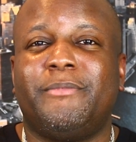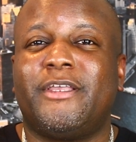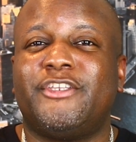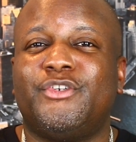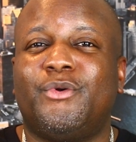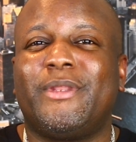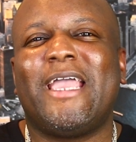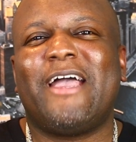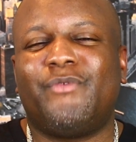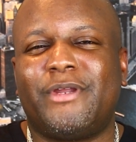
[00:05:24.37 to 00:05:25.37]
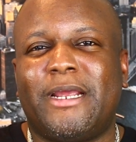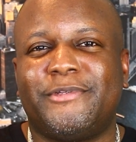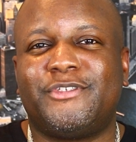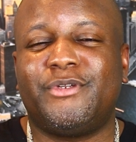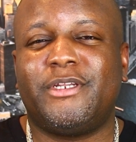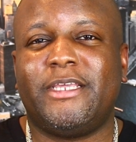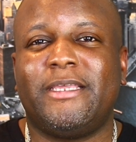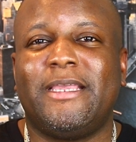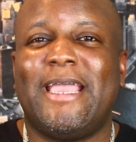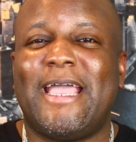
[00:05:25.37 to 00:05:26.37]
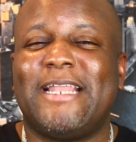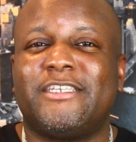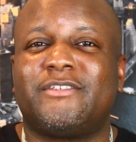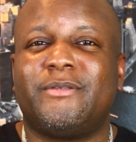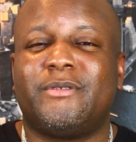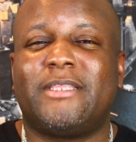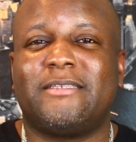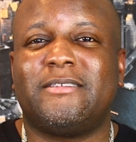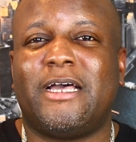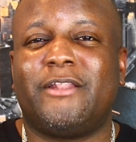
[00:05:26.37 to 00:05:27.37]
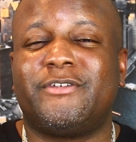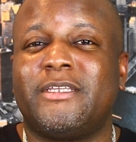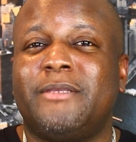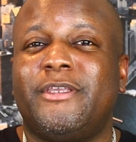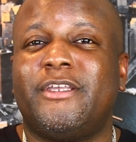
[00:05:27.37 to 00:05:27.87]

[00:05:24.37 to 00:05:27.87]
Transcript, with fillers: because you only have one opportunity at this one hundred thousand dollars,